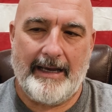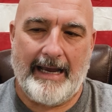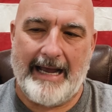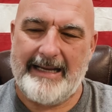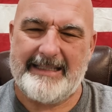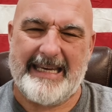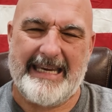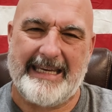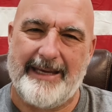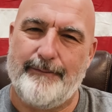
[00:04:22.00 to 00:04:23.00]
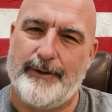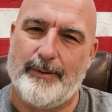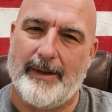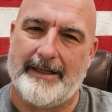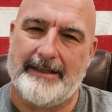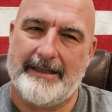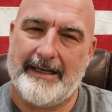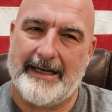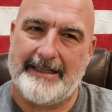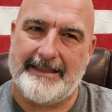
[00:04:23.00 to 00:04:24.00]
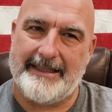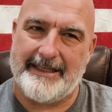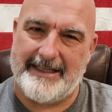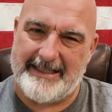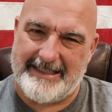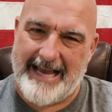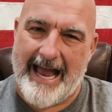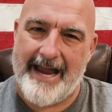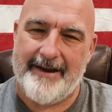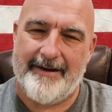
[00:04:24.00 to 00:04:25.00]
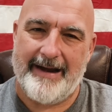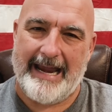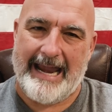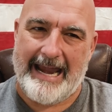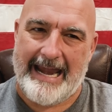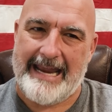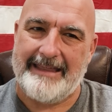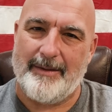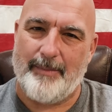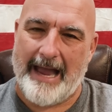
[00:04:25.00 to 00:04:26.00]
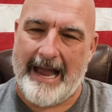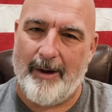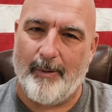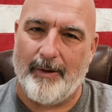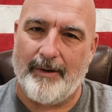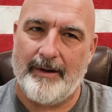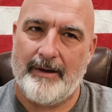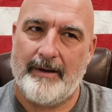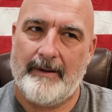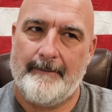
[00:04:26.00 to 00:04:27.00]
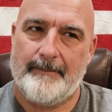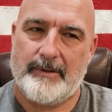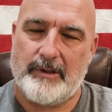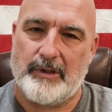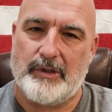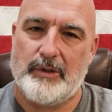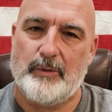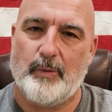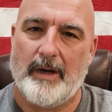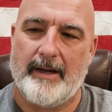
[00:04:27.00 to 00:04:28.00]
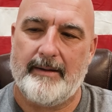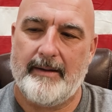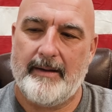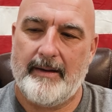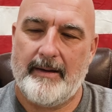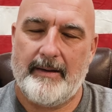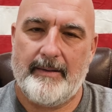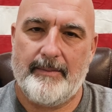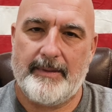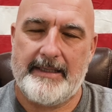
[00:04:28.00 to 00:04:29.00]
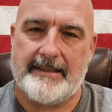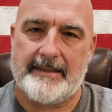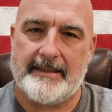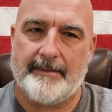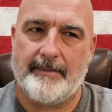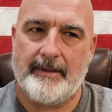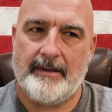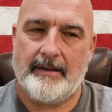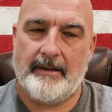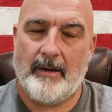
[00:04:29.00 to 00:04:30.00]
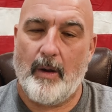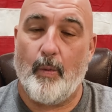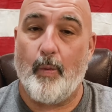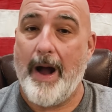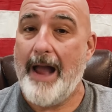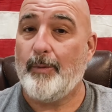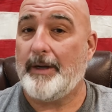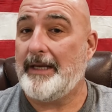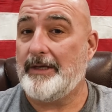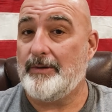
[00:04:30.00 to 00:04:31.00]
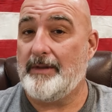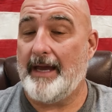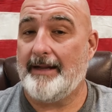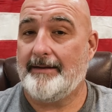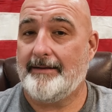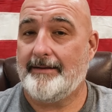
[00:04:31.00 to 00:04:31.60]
How does he give you the desire and the power to do what pleases him? Why would he do that?